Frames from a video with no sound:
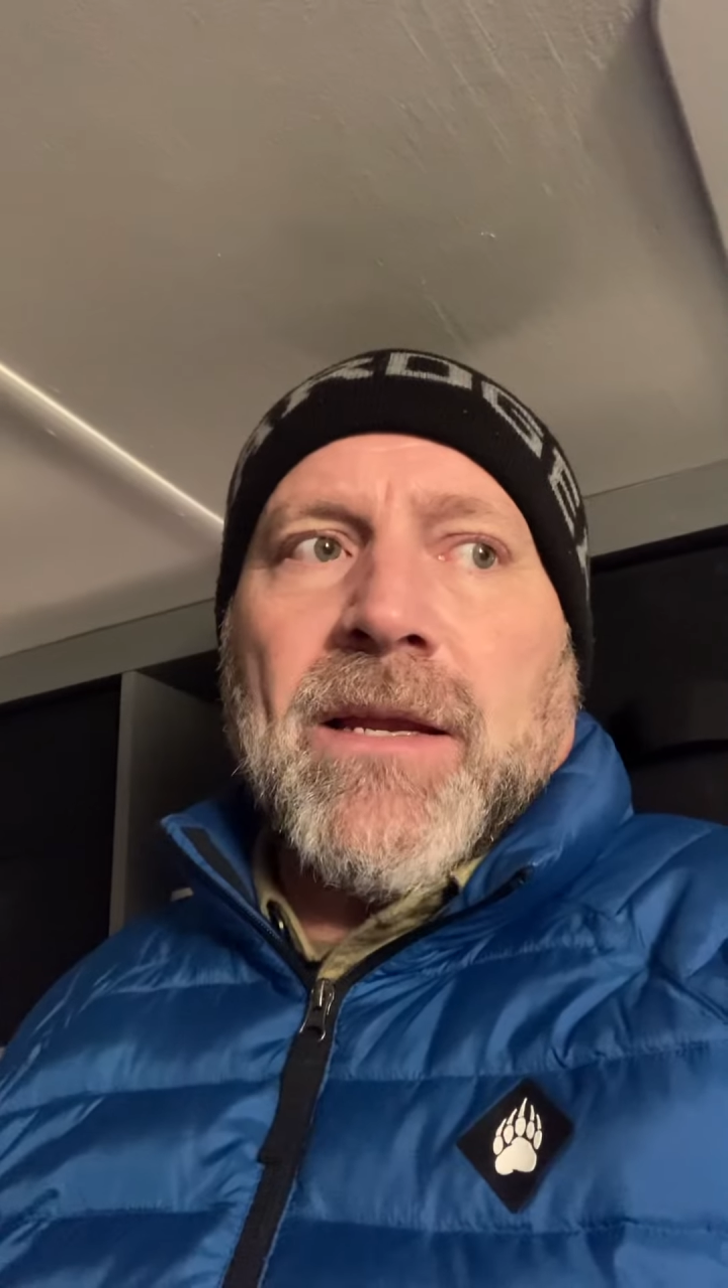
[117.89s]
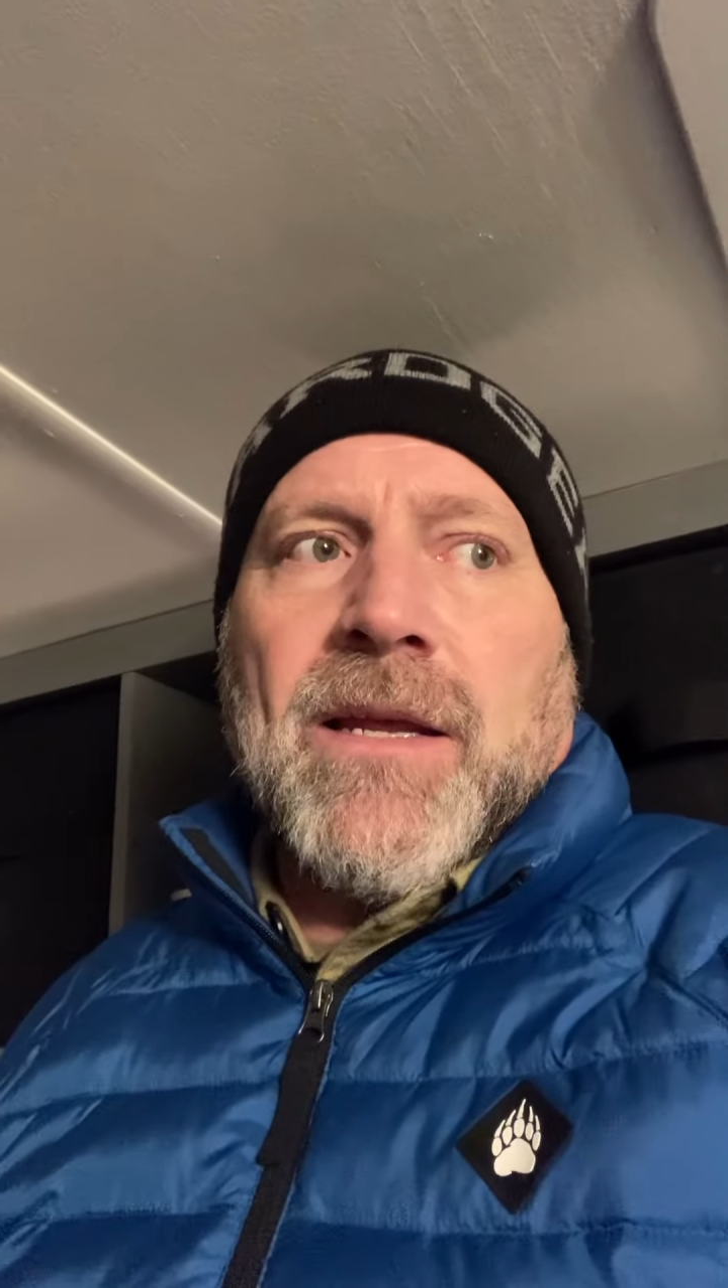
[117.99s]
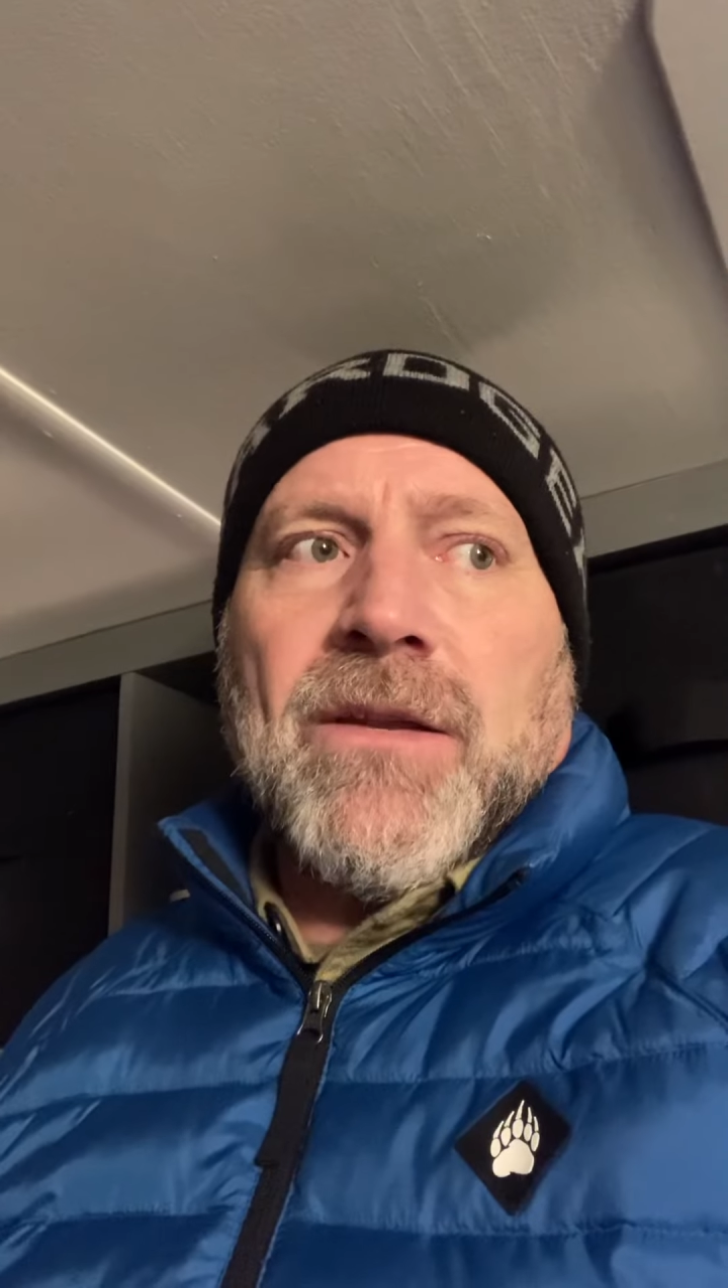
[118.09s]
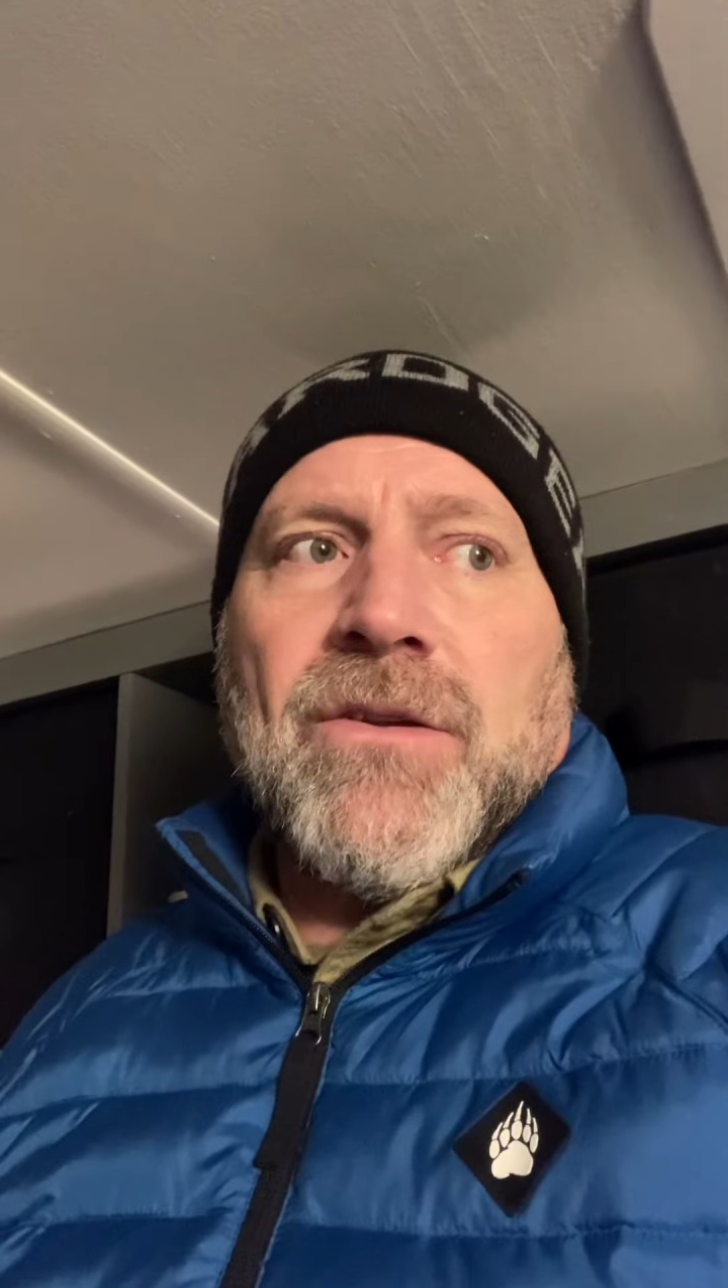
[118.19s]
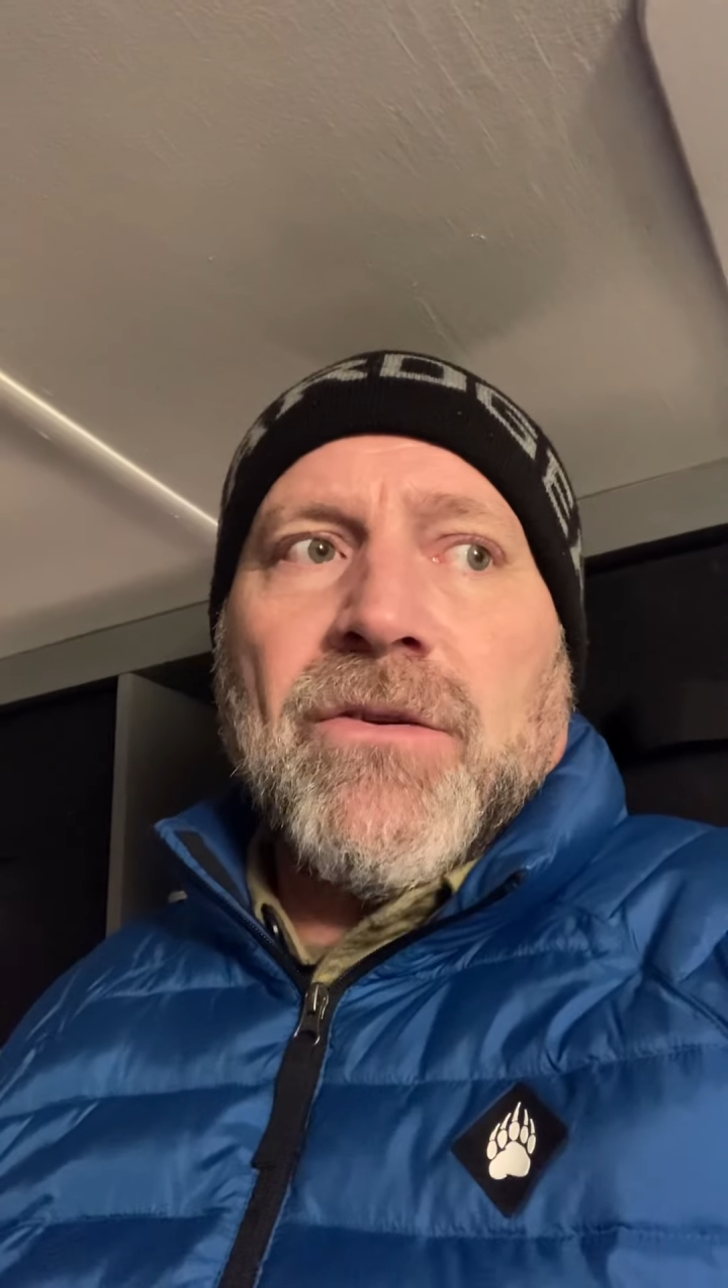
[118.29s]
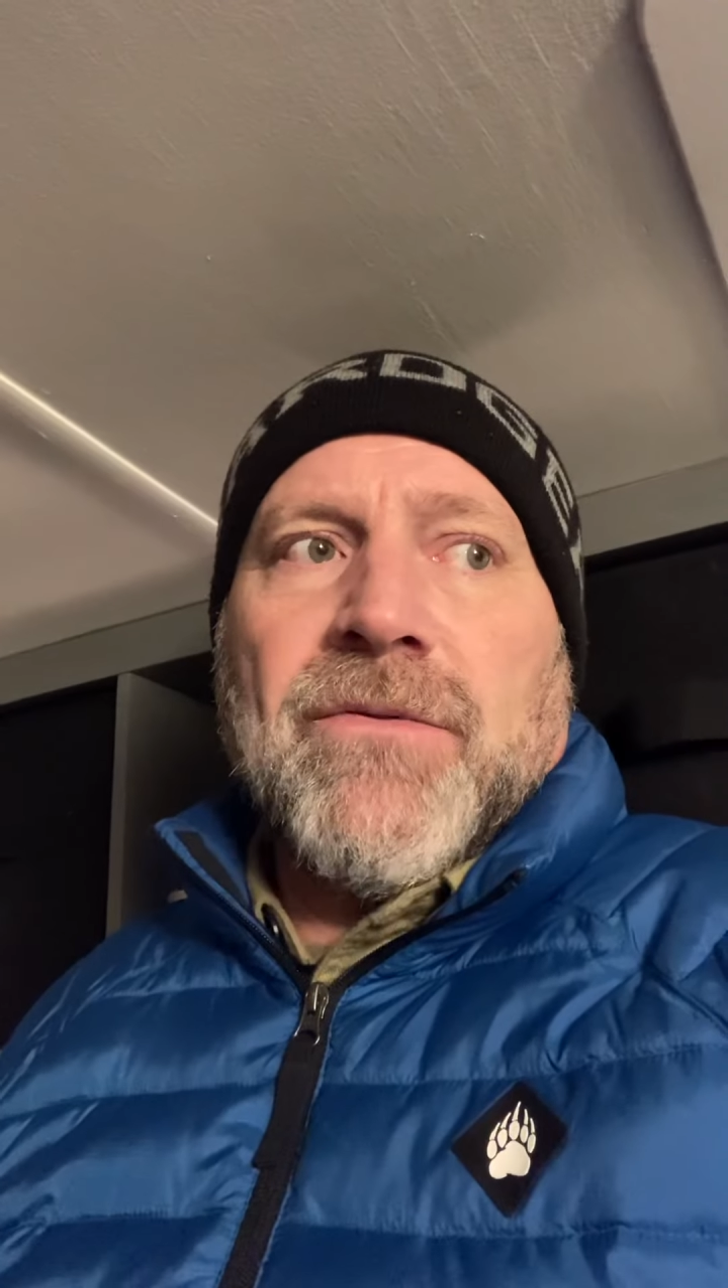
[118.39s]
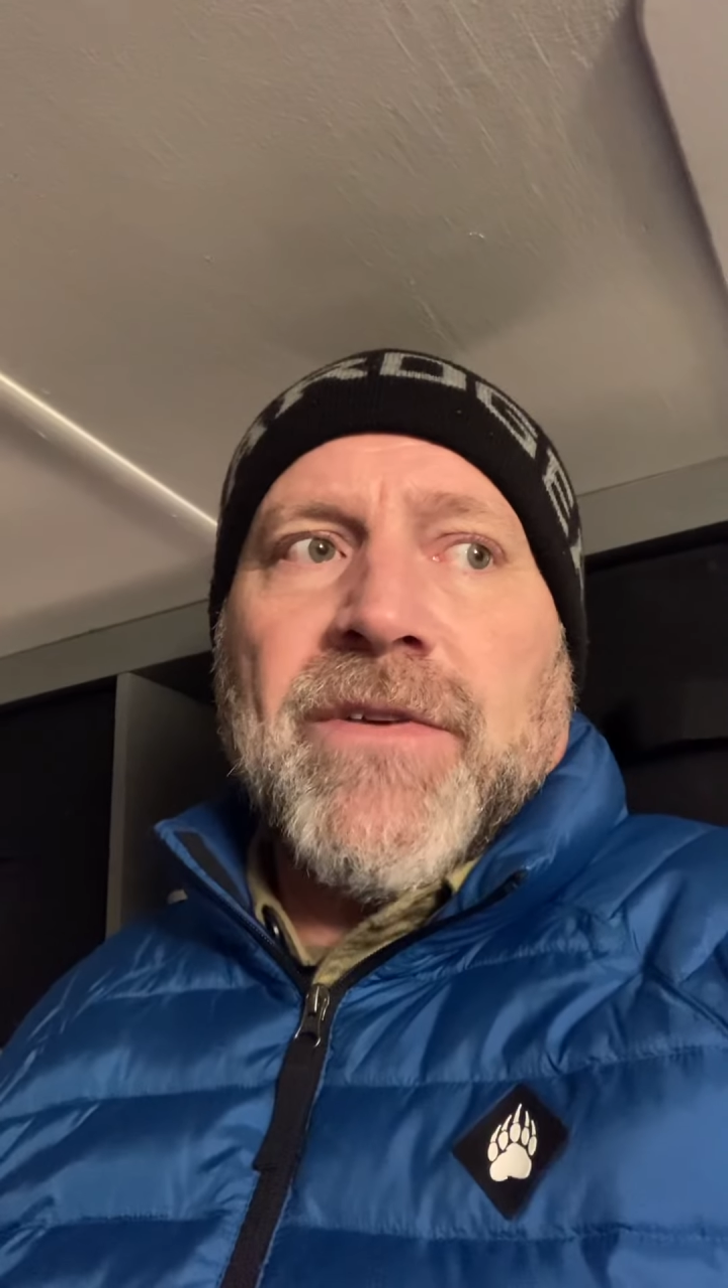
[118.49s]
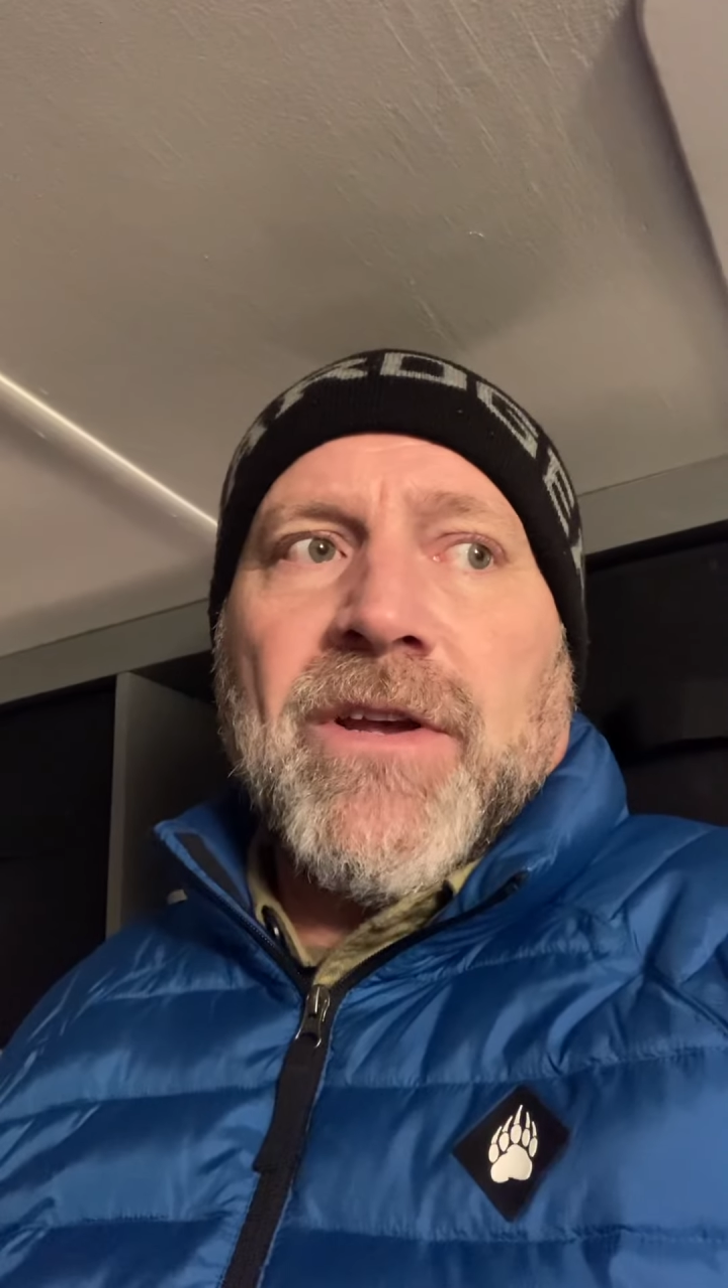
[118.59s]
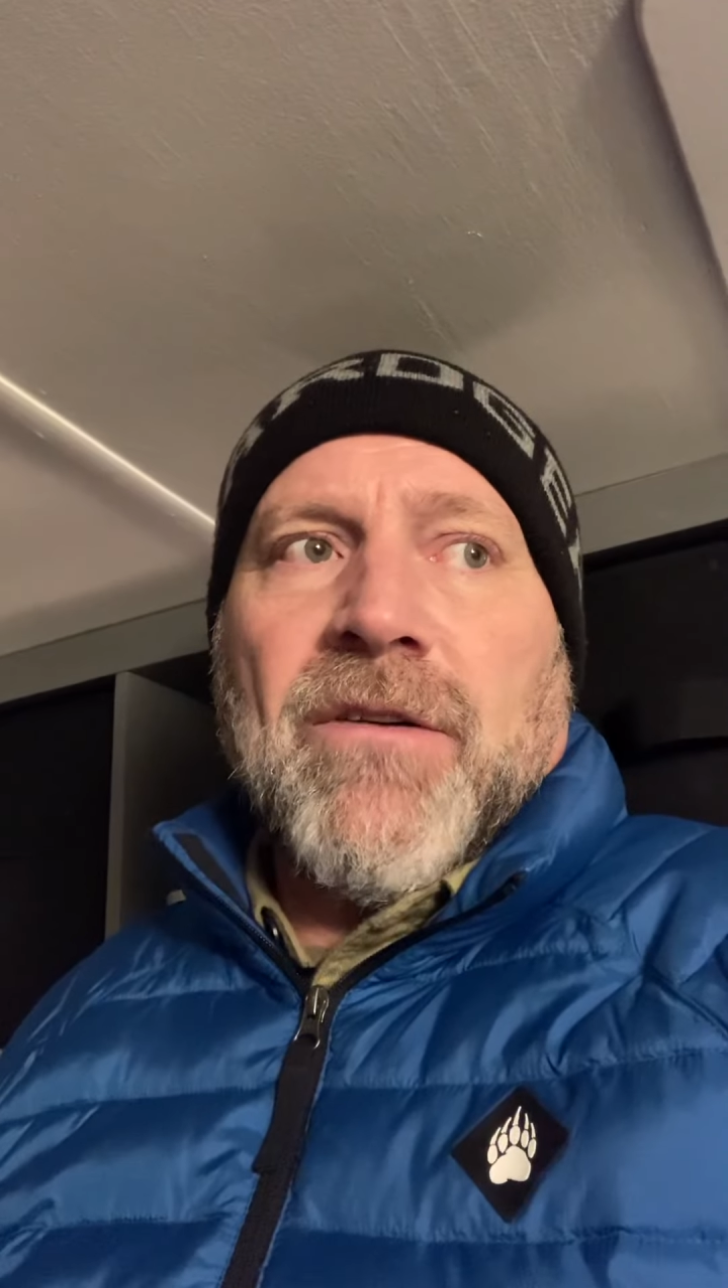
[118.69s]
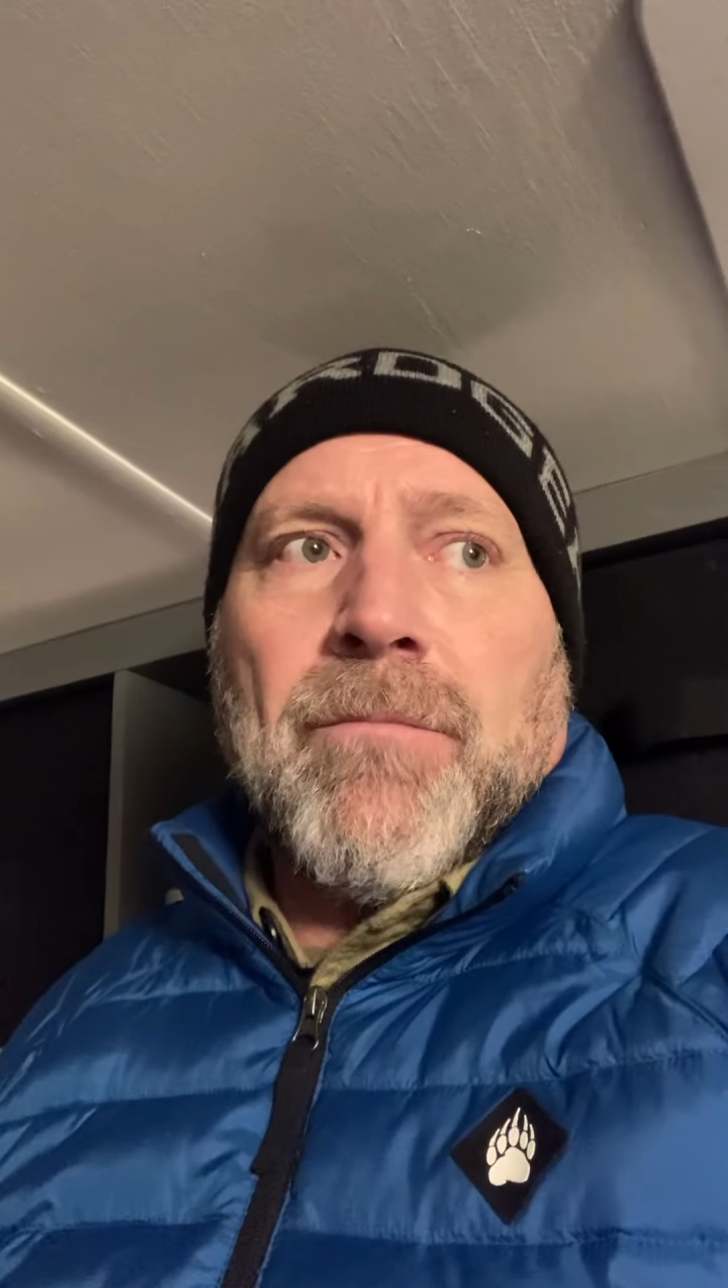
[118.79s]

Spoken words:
and do video